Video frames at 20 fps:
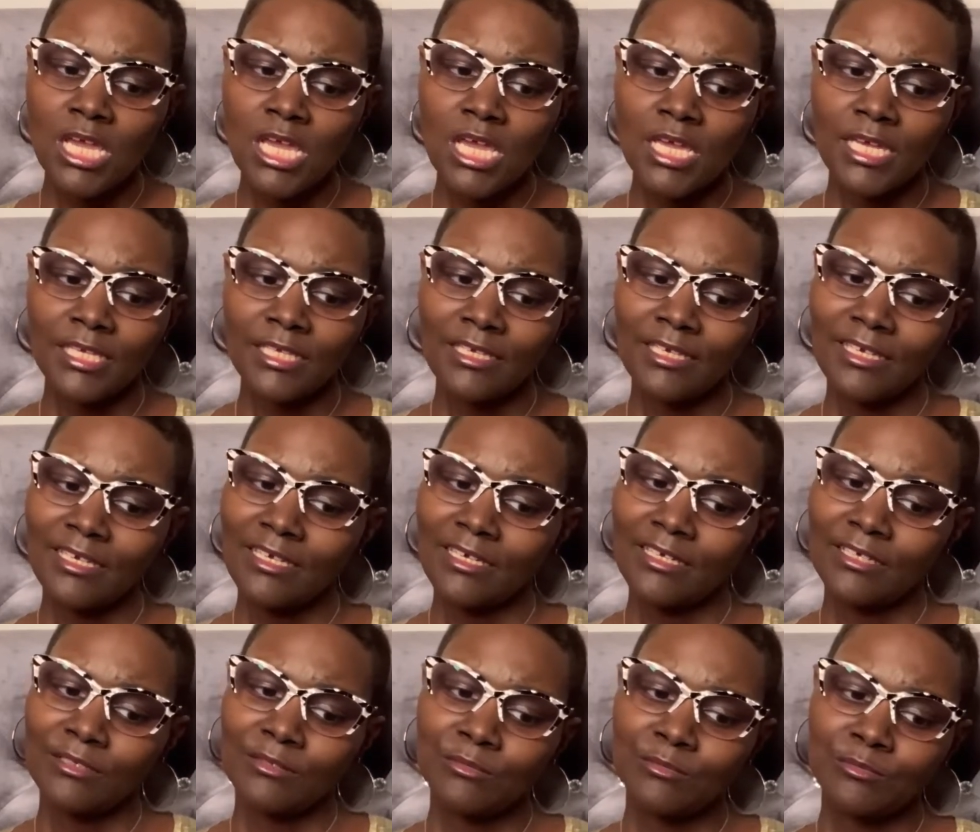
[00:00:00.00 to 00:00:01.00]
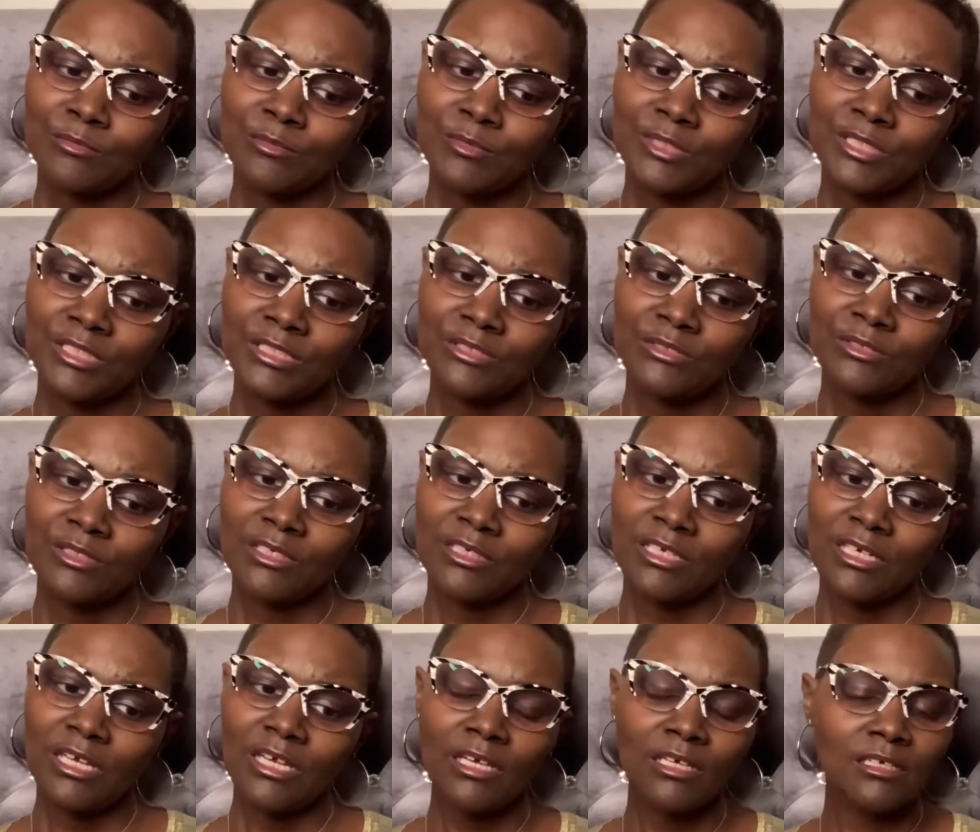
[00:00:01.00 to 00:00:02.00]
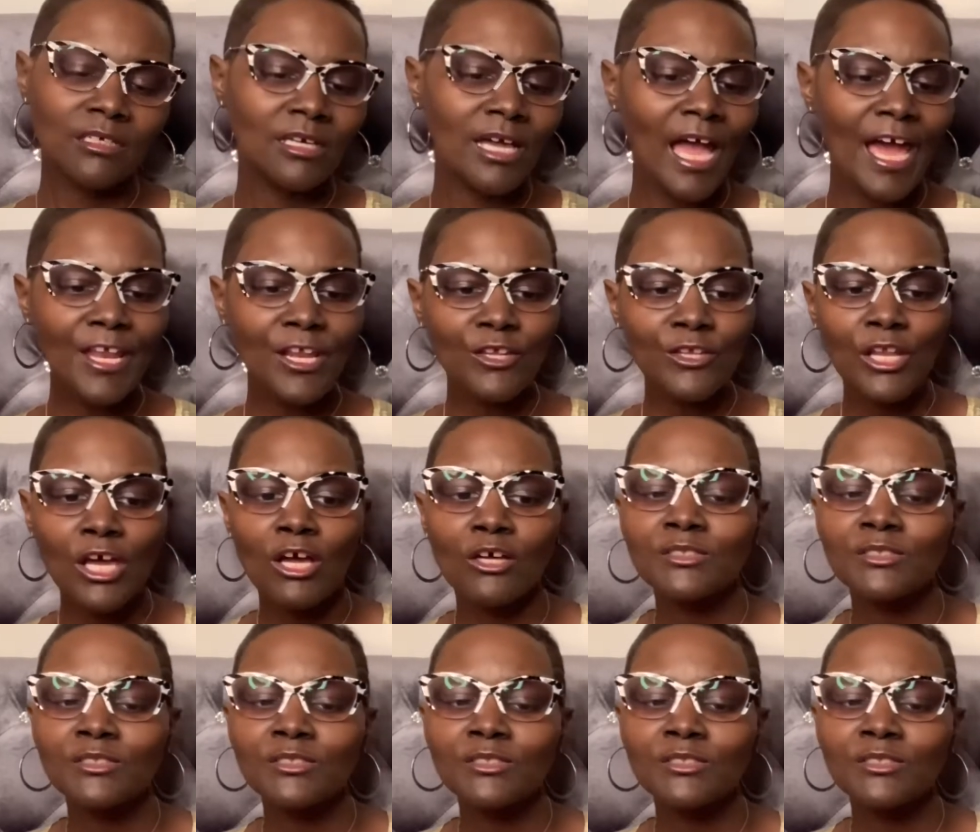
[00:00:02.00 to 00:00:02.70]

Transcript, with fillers: Yeah, I don't know.